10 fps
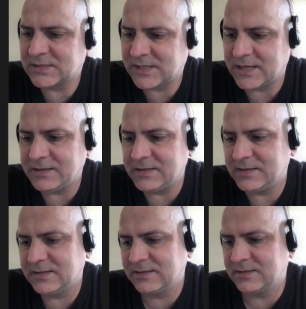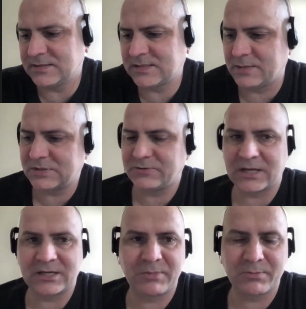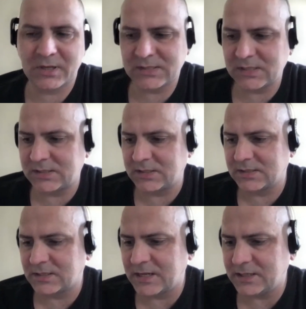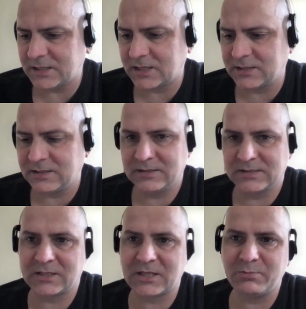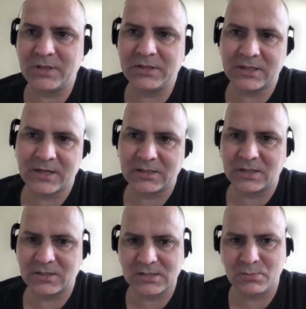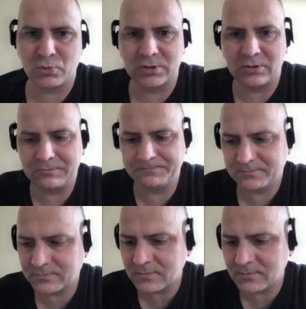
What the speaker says: steps like preprocessing the data that can be integrated in the model.